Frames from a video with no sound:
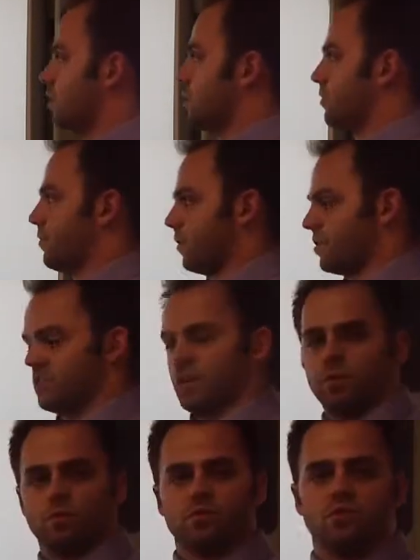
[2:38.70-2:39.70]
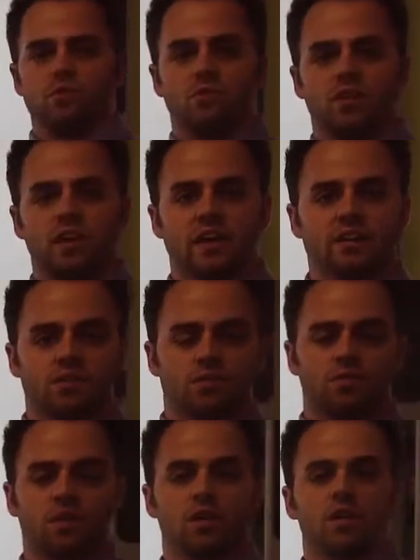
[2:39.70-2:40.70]
The first step was to do the
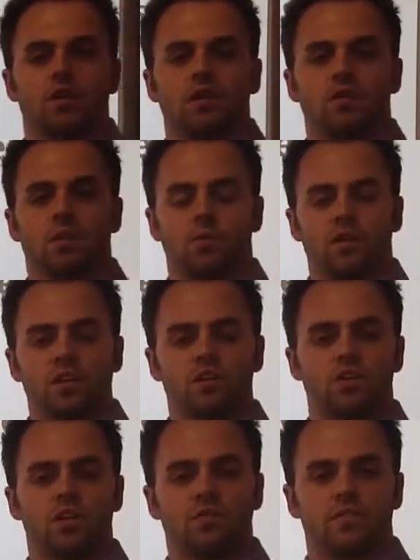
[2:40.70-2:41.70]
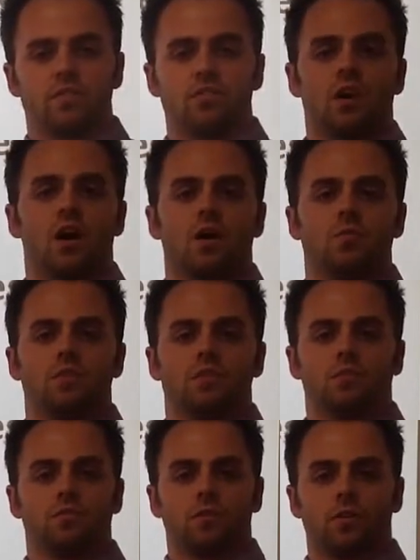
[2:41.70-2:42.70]
history. They were each given jobs,
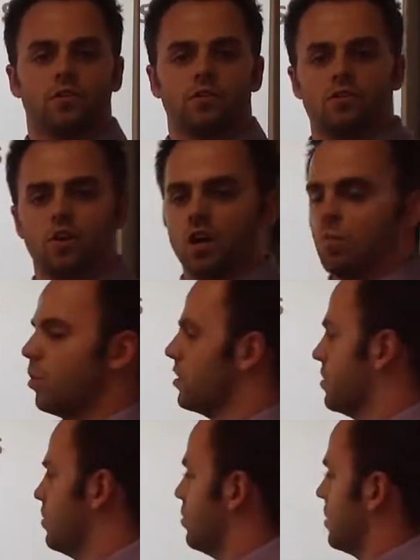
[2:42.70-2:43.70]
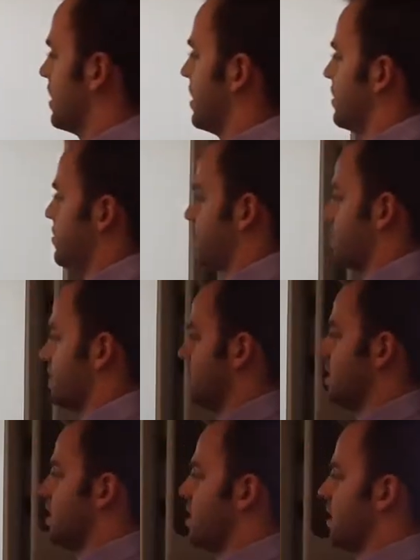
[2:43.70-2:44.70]
and the first job was to do the history
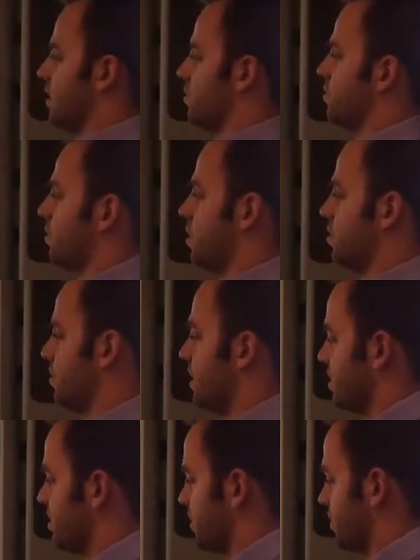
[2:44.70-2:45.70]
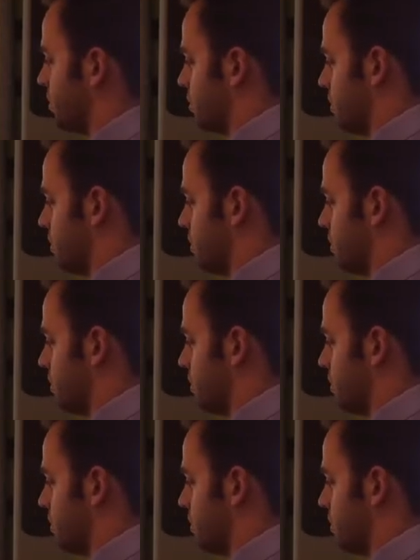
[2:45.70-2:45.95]
and follow these different